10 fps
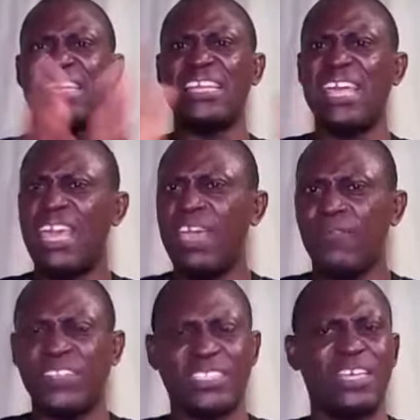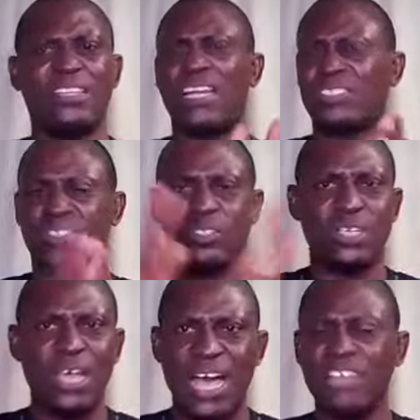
and everything that